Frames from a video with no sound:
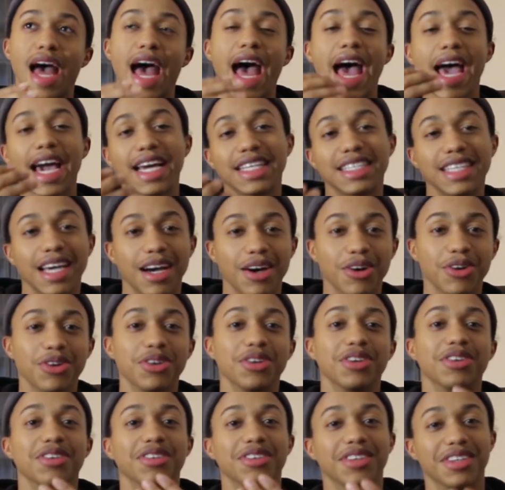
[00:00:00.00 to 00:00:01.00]
act
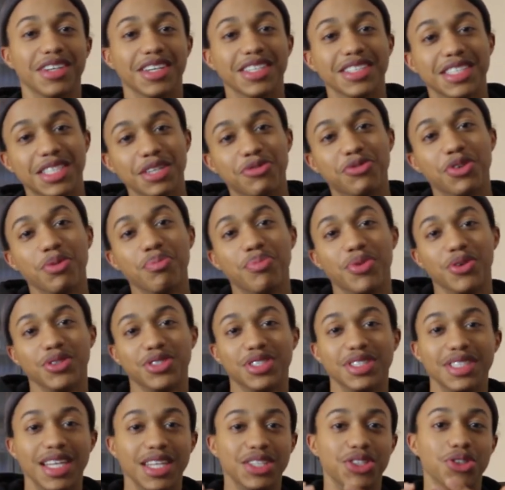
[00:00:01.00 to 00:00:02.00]
out a different
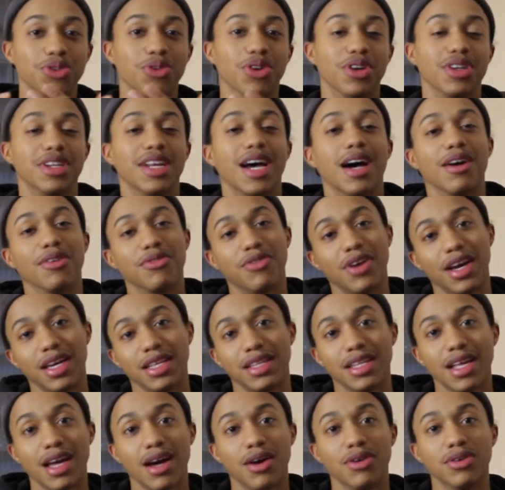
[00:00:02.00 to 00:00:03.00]
person that you are not
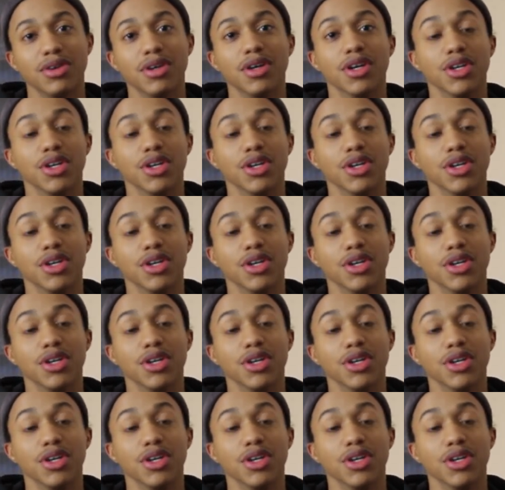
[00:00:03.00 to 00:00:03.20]
right now.